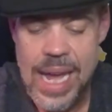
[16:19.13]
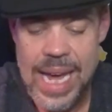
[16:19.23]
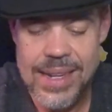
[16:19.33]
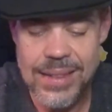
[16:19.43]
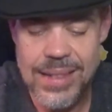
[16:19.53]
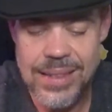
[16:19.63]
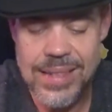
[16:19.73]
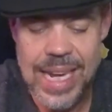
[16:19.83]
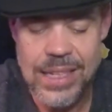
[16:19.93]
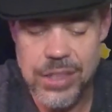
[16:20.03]
It doesn't
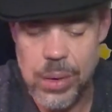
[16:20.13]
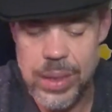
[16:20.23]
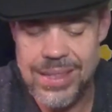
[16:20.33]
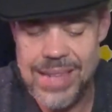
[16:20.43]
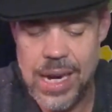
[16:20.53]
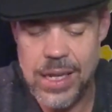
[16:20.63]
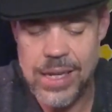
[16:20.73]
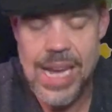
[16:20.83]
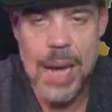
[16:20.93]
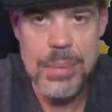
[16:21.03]
say so. Instead, on the
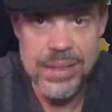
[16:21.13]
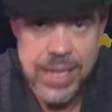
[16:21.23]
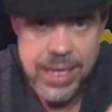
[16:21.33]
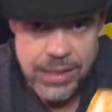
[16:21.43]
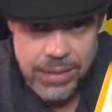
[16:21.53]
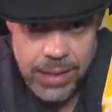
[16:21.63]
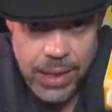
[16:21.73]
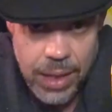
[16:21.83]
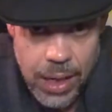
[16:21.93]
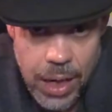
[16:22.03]
top, it says
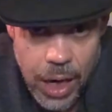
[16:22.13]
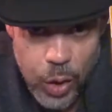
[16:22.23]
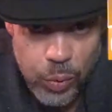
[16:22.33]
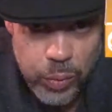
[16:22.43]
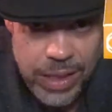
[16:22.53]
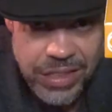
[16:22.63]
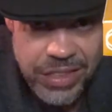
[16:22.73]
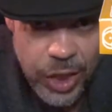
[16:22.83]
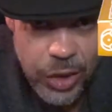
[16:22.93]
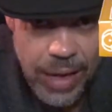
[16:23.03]

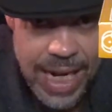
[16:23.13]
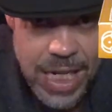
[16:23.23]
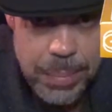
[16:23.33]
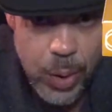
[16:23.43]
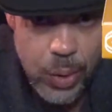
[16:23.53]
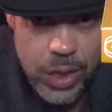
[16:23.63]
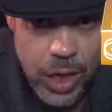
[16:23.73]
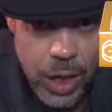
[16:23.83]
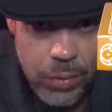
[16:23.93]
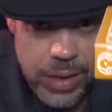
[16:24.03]
Aristocrat,
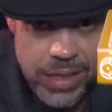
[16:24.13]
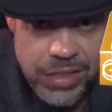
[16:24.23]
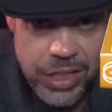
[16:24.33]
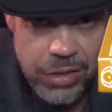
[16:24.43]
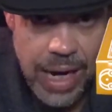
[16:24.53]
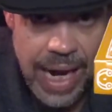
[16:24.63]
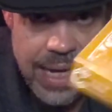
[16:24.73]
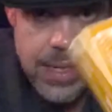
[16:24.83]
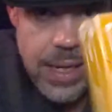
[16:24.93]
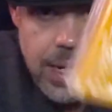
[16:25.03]
Poker Aristocrat.